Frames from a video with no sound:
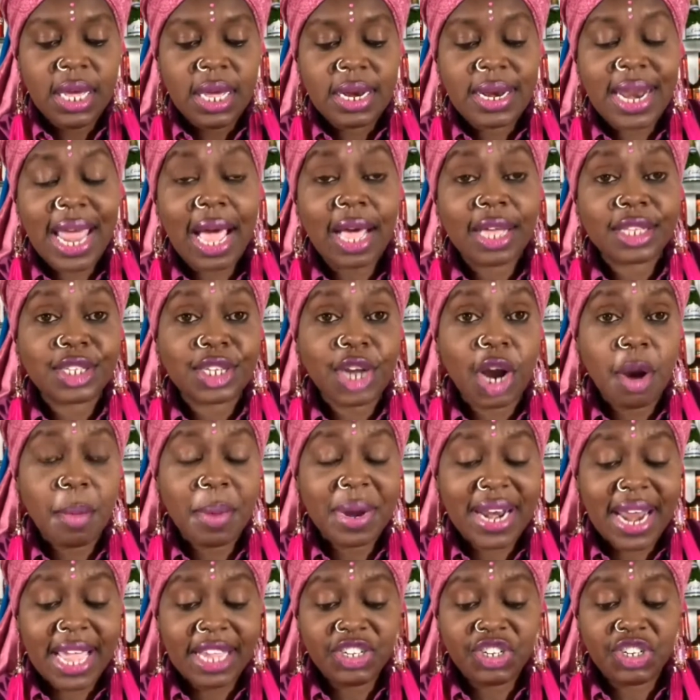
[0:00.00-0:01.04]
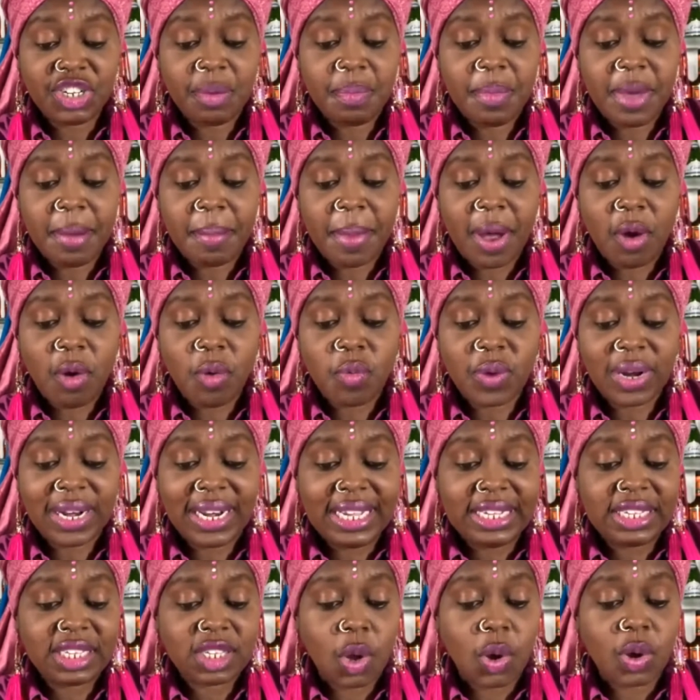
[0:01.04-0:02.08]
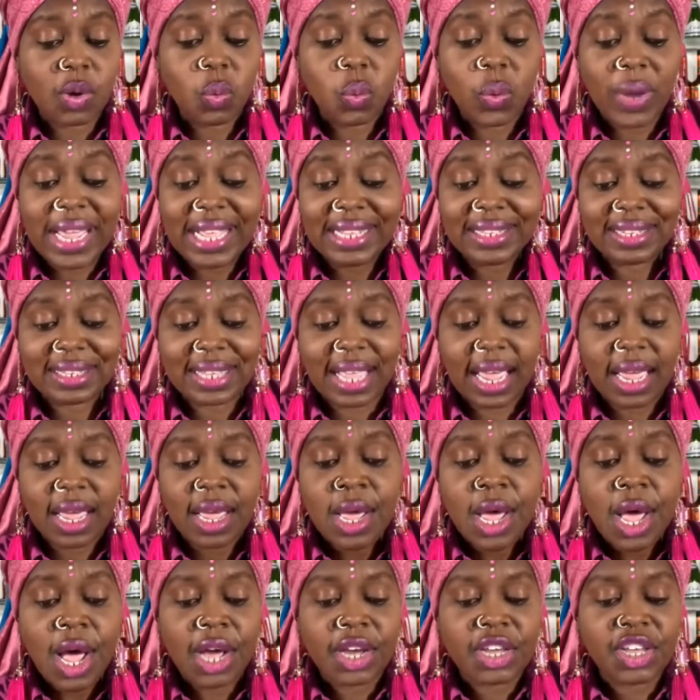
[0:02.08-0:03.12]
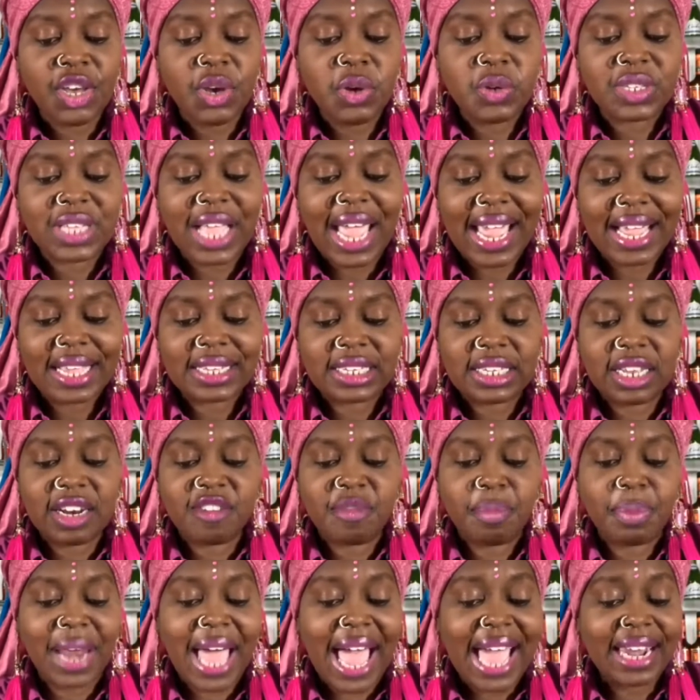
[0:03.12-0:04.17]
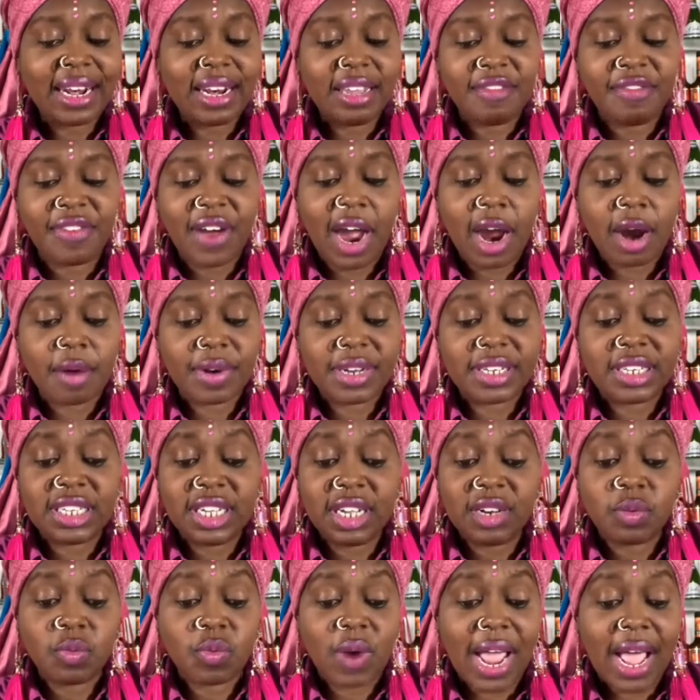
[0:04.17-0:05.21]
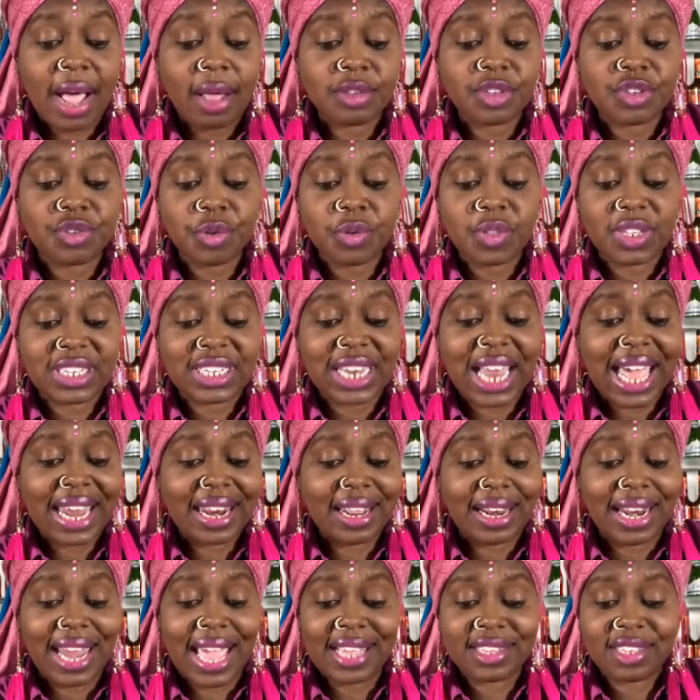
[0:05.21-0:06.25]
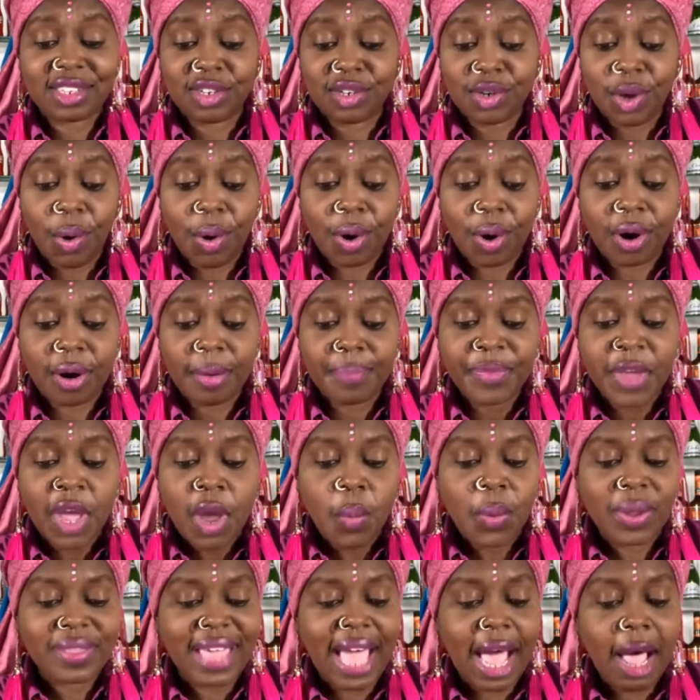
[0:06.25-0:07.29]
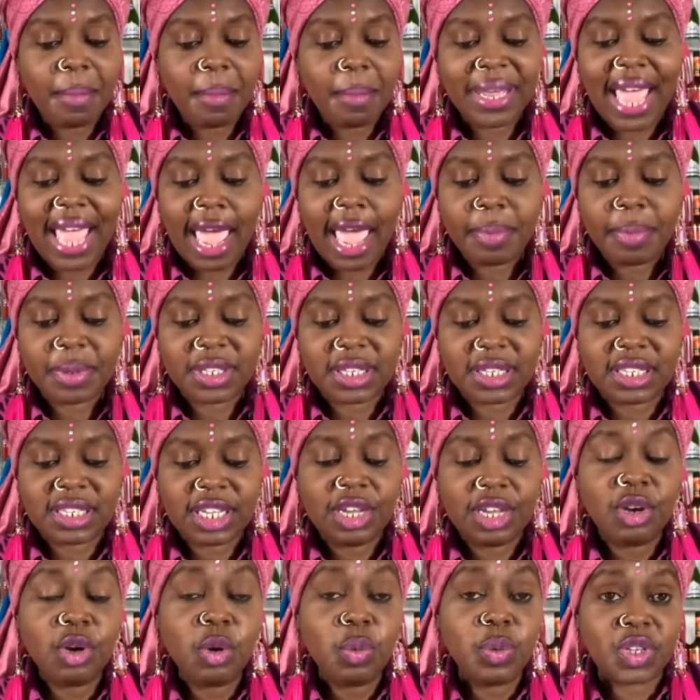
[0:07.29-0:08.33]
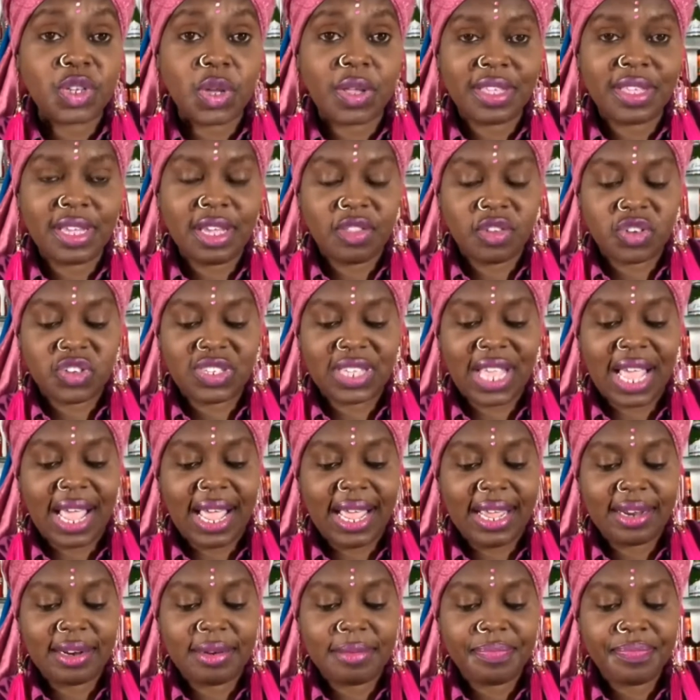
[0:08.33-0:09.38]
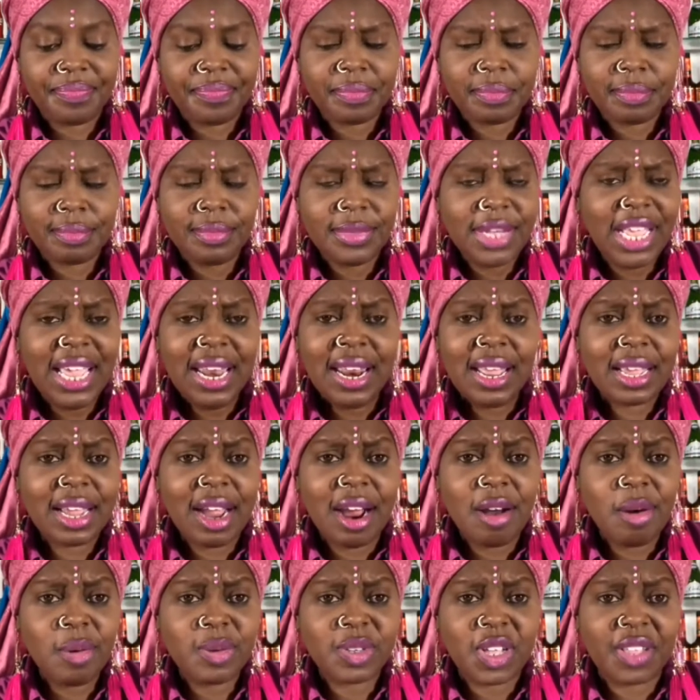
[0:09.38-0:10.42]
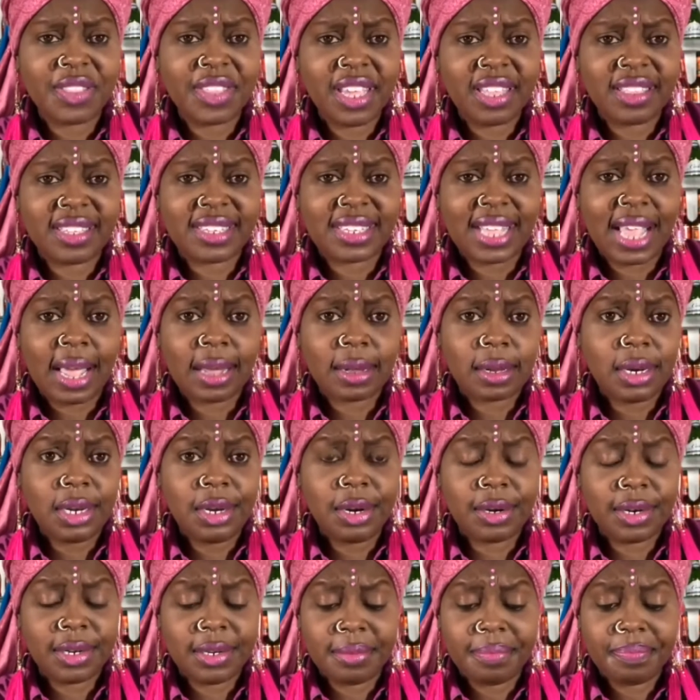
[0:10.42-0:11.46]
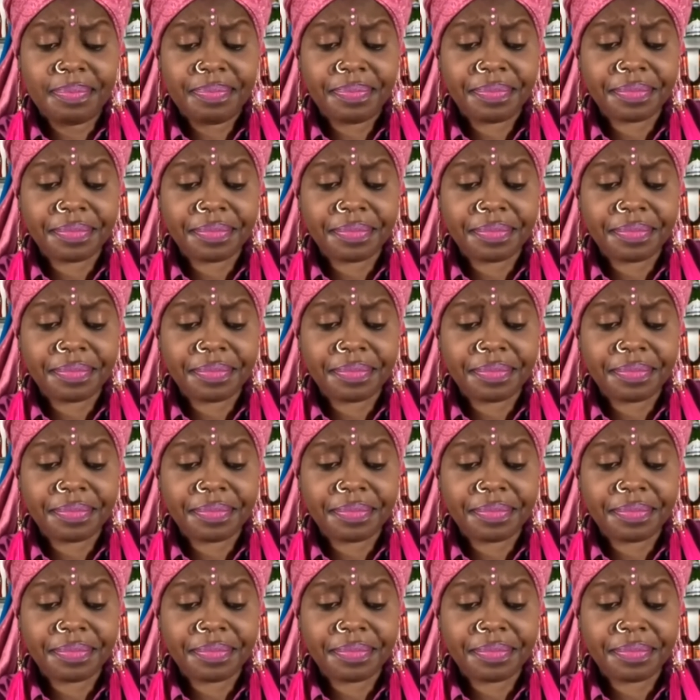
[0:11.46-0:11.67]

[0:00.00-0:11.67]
Now, a termination memo released on Wednesday accused Hankerson of blindly firing 10 rounds through the sliding glass door without being able to see who was on the other side. He didn't care who was on the other side, clearly.